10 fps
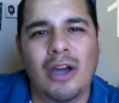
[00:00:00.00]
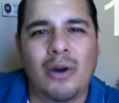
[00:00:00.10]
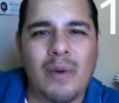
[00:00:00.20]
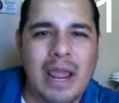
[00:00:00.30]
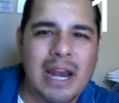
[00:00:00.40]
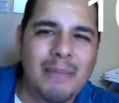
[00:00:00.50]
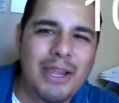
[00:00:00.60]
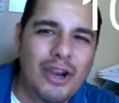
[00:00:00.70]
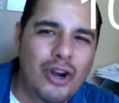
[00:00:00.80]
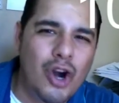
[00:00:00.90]
Alright? And I
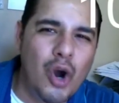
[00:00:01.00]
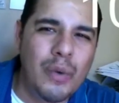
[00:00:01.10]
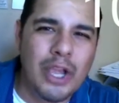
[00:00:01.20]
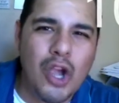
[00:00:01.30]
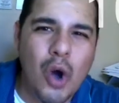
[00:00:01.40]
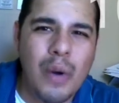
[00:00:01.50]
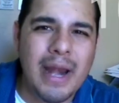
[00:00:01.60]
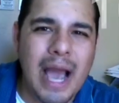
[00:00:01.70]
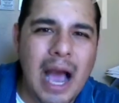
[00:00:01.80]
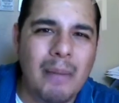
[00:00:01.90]
mean growing,
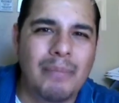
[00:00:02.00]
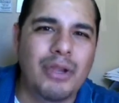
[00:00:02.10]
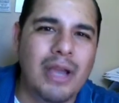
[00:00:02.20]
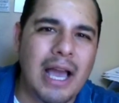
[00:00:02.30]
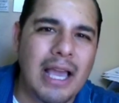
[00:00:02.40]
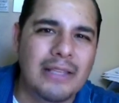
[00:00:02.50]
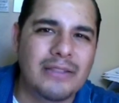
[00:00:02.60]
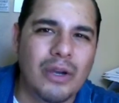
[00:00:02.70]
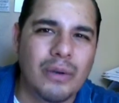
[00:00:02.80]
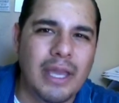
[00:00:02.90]
going up, you
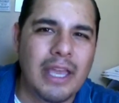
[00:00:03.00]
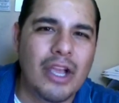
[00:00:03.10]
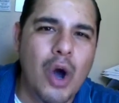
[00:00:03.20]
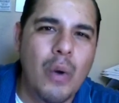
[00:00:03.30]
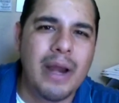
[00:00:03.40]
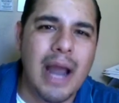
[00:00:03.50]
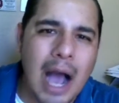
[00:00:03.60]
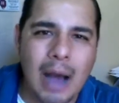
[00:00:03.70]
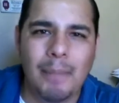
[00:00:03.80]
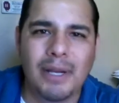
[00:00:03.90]
guys. Okay? Going
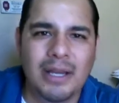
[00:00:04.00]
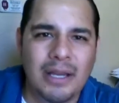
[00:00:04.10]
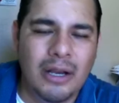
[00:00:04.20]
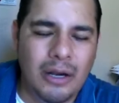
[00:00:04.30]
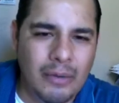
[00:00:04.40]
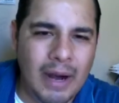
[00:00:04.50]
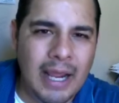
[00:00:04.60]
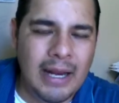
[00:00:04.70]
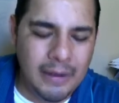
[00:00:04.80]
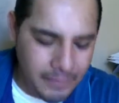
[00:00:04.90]
up.
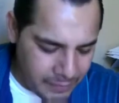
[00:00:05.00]
Alright?